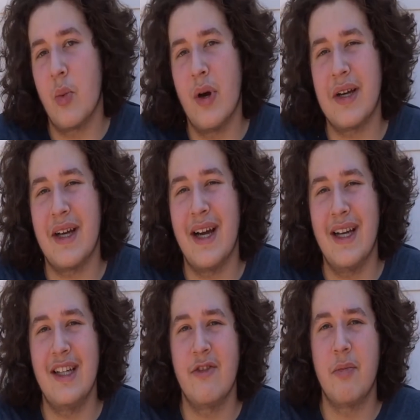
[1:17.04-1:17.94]
what
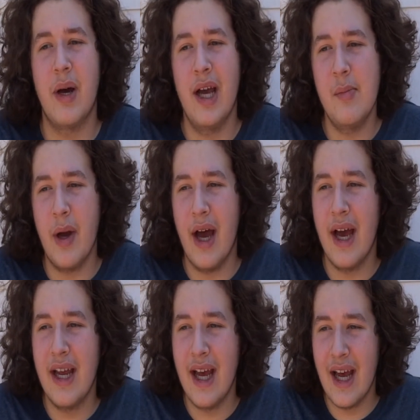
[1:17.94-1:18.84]
kind of pipe.
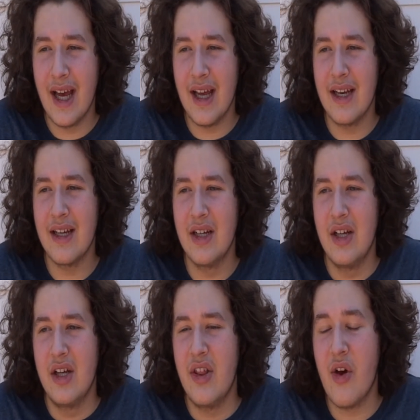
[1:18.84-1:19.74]
I had
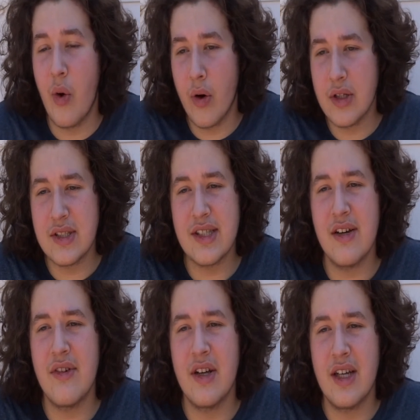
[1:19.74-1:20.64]
the orange
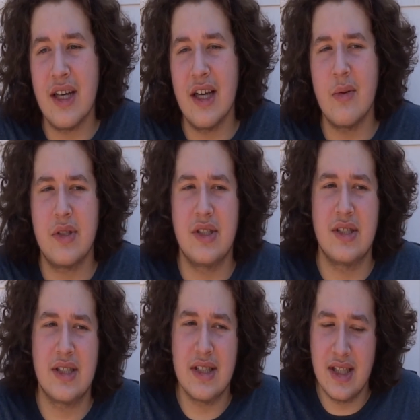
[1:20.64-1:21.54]
stuff on hand, which
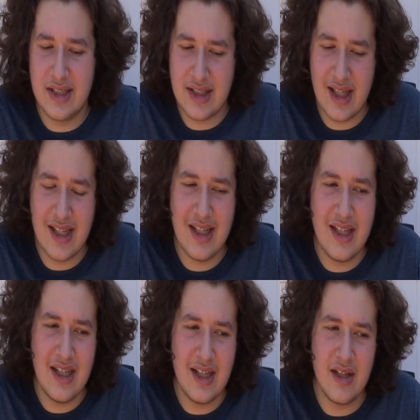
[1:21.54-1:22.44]
is a
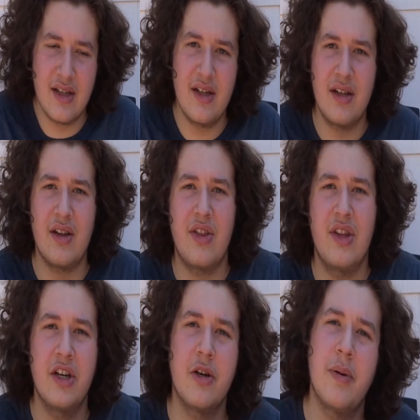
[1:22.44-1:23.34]
slightly
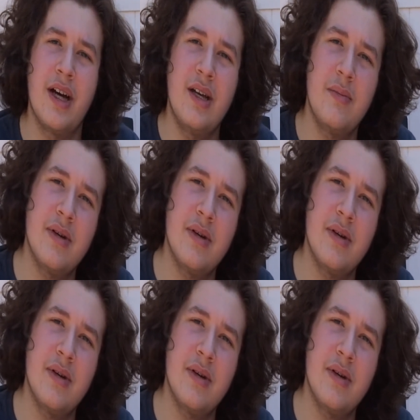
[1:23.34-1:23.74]
thinner pipe.